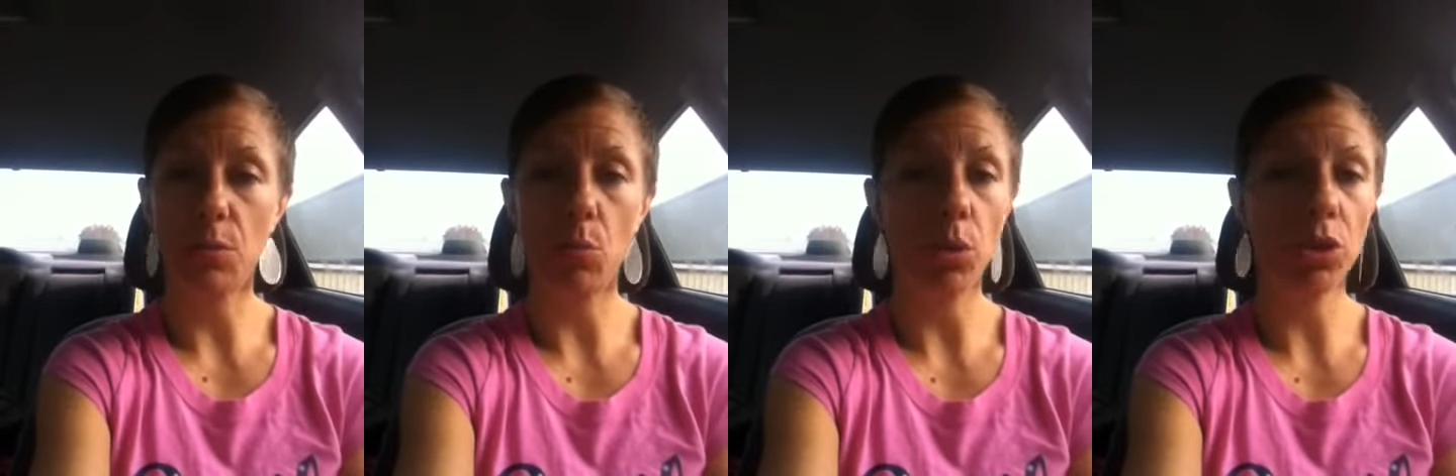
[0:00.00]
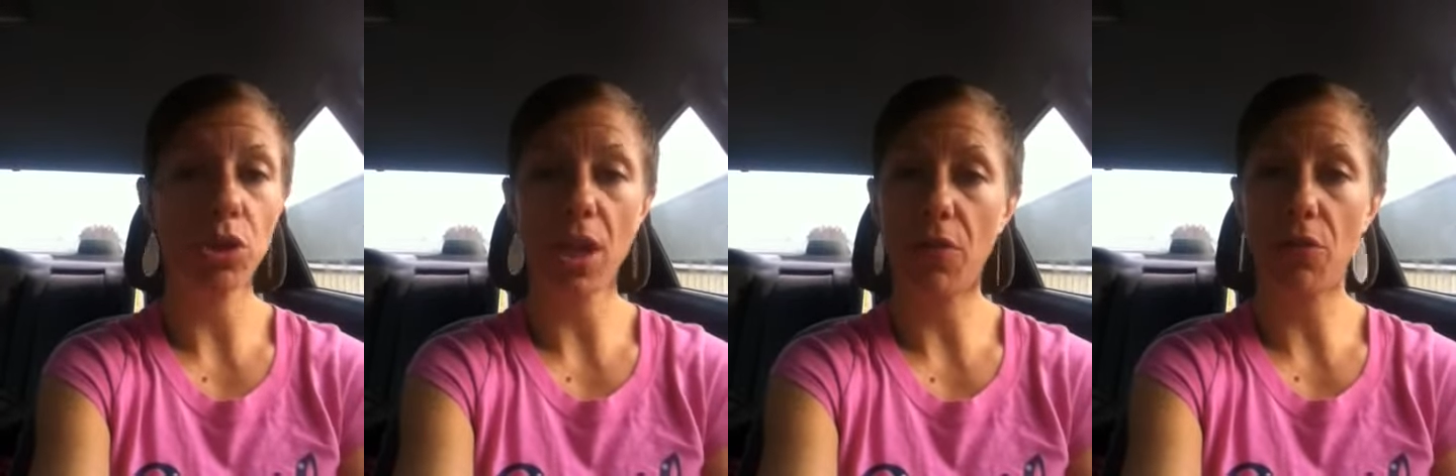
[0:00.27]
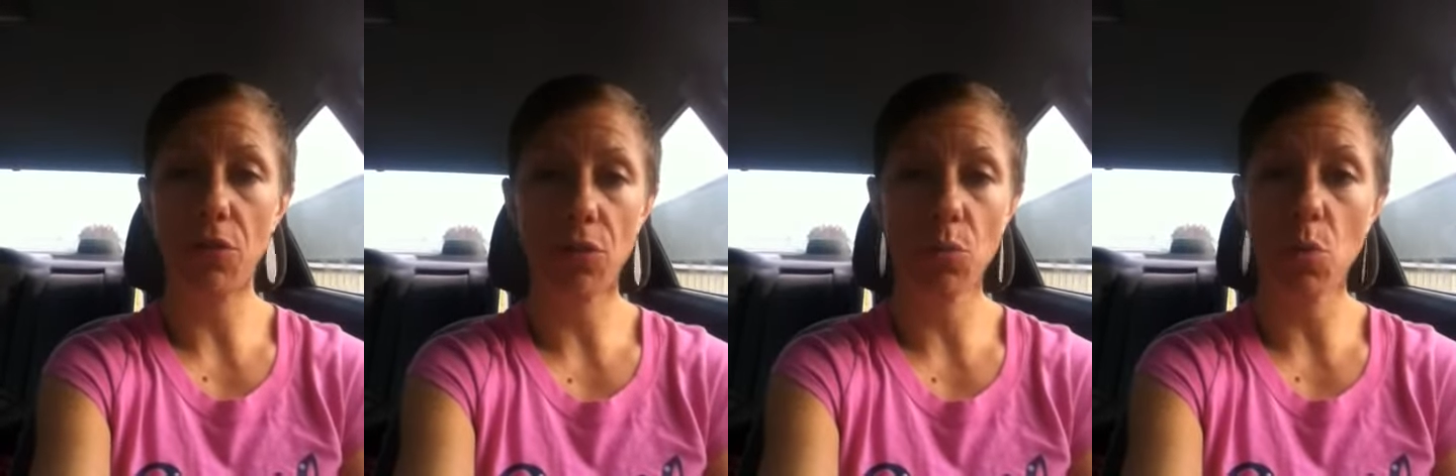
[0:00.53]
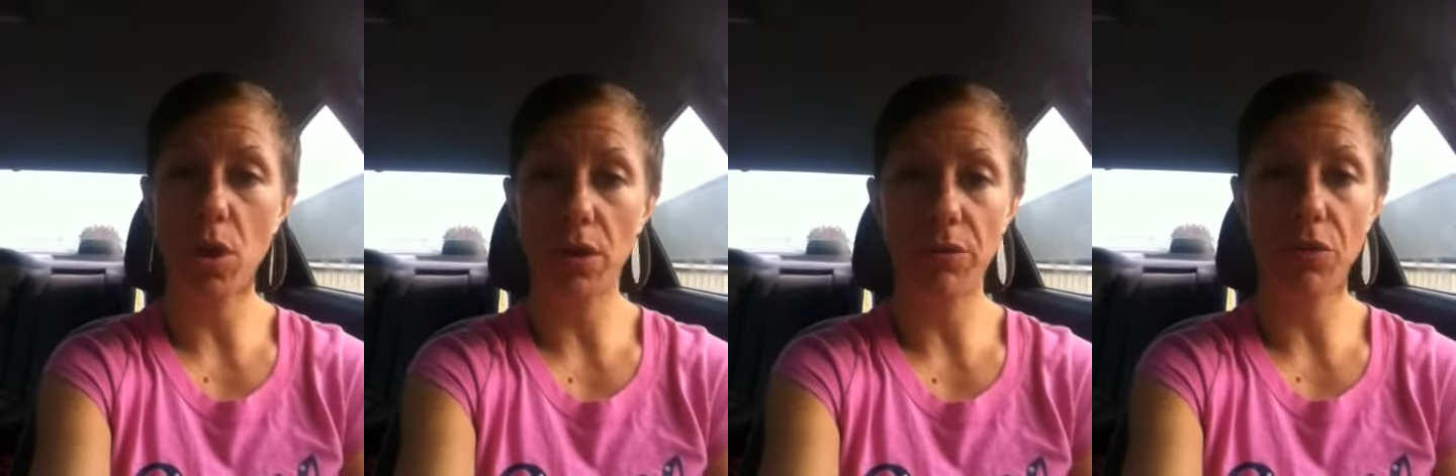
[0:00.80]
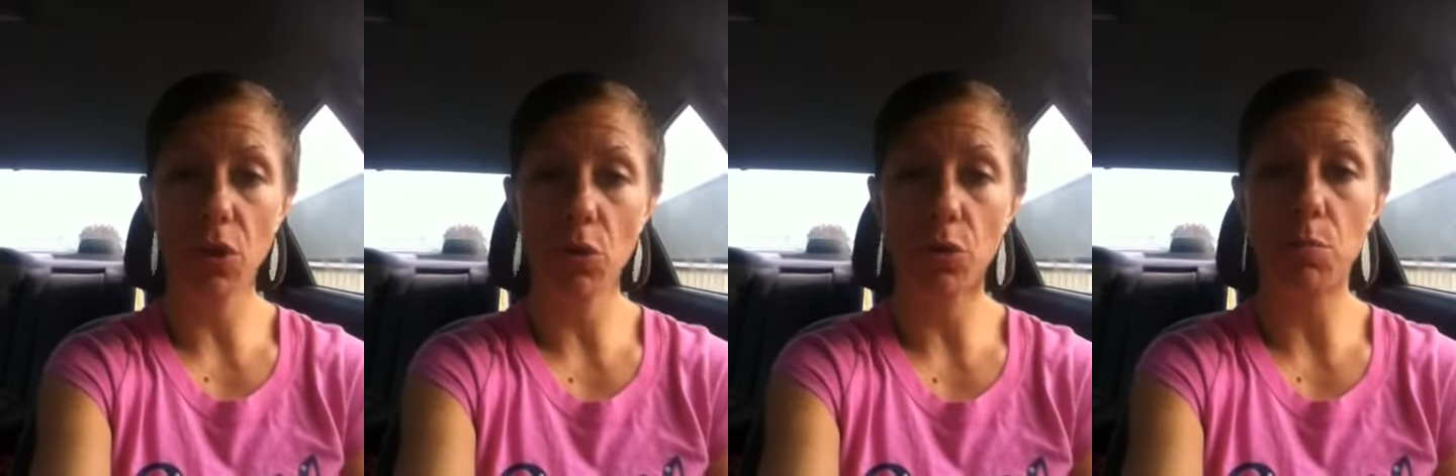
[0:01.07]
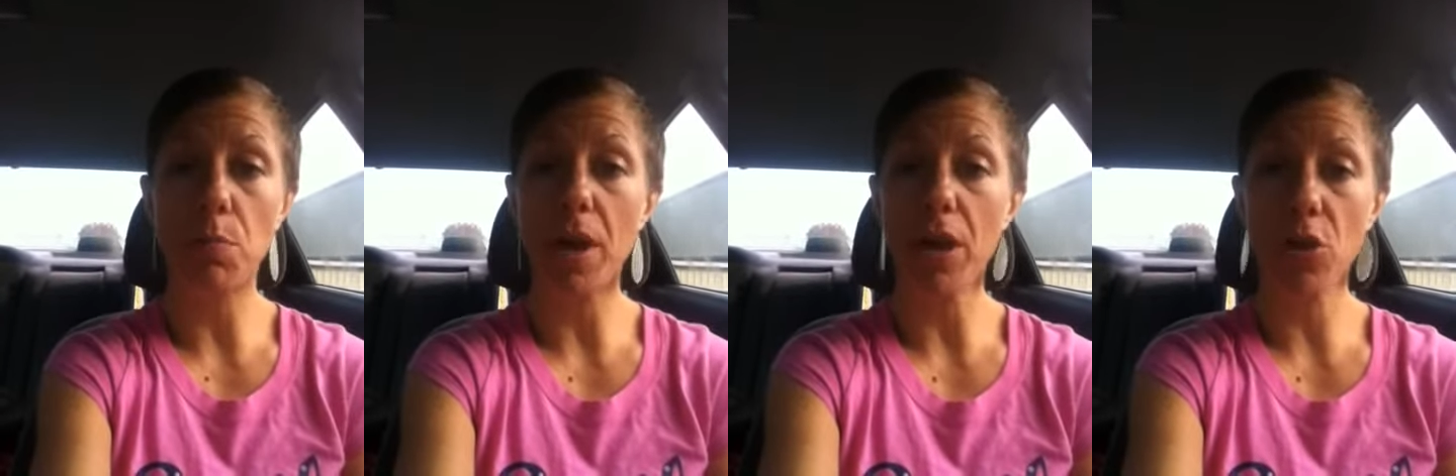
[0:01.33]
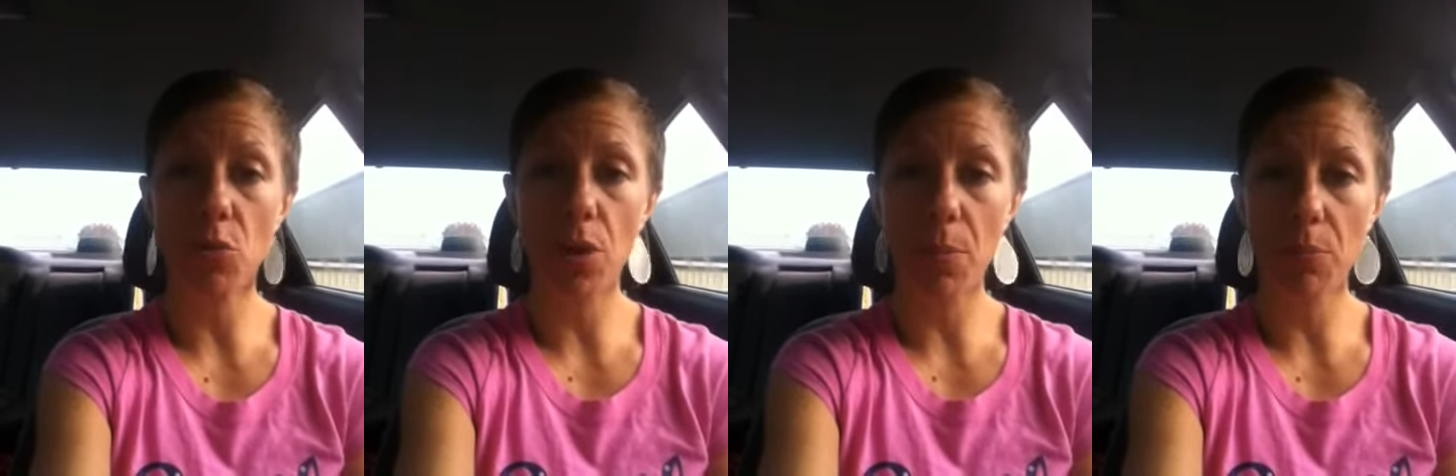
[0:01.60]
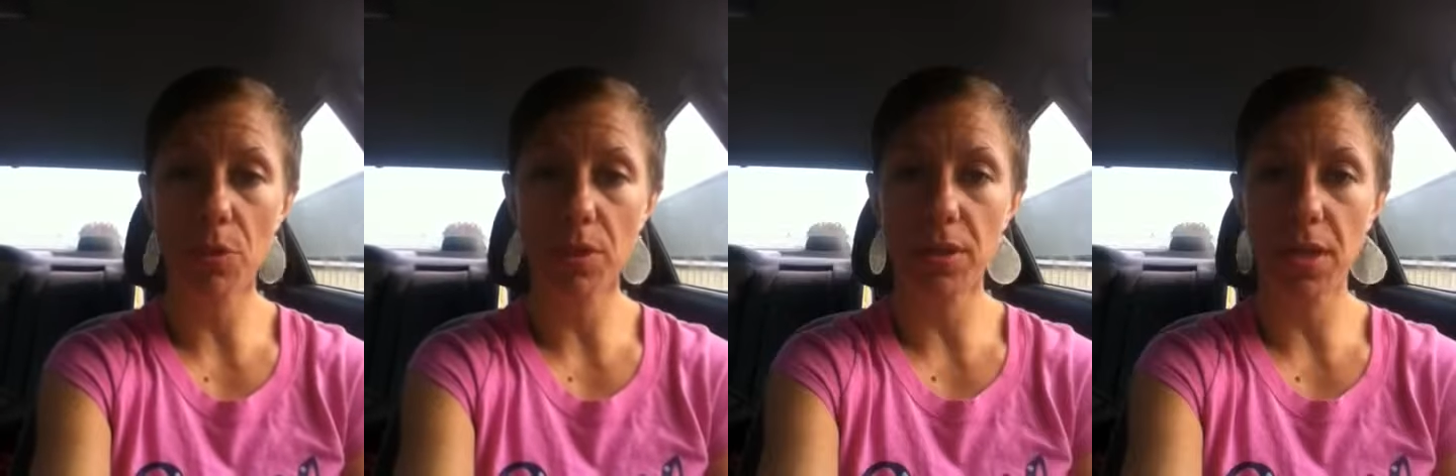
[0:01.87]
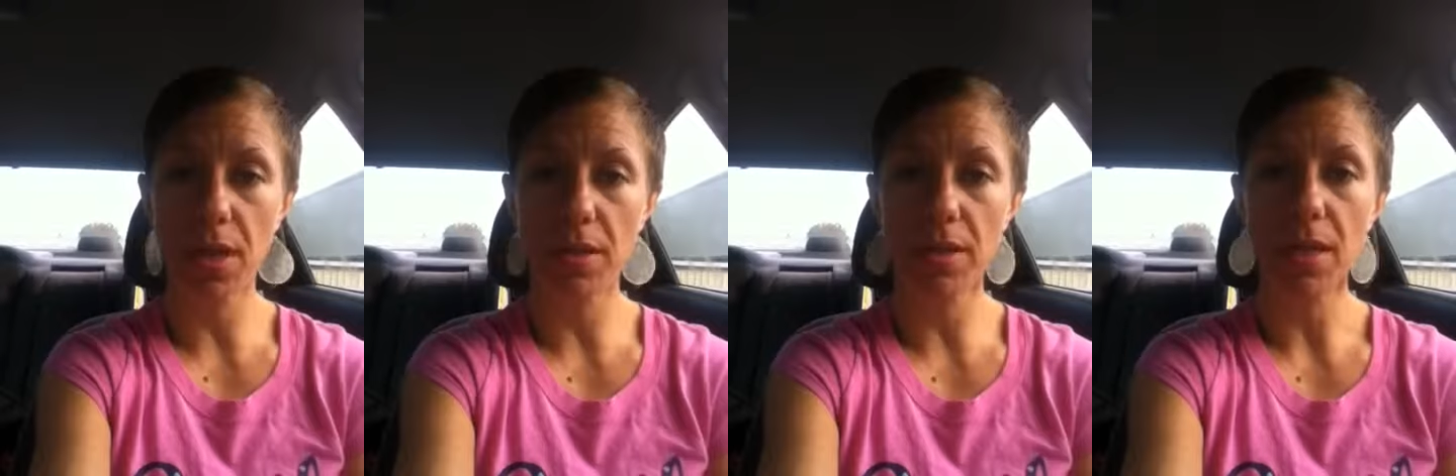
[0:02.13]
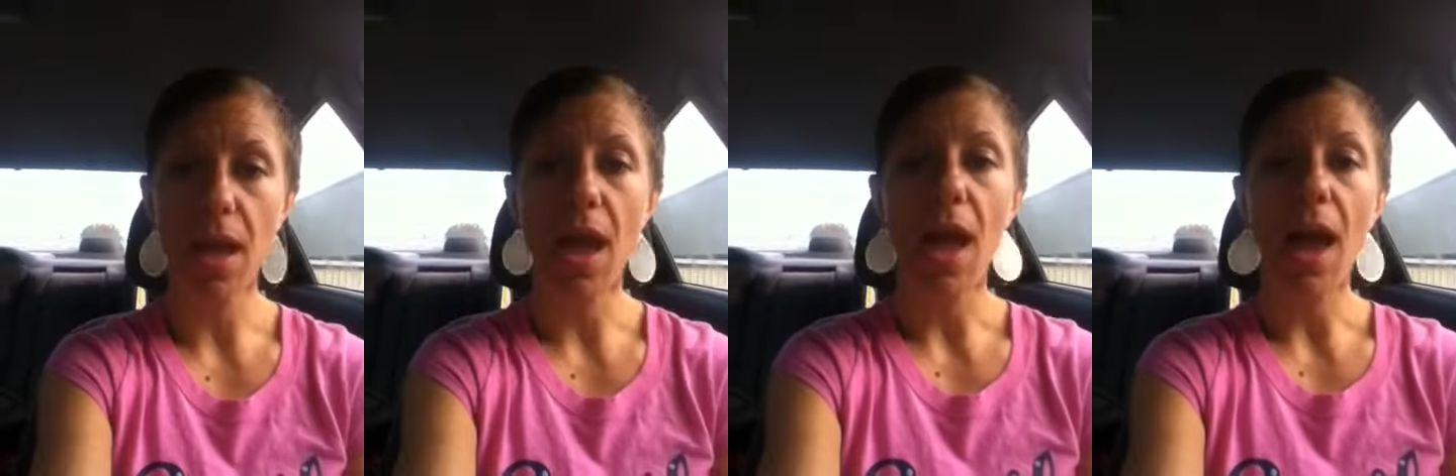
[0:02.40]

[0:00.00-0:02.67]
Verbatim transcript: whichever one of those better represents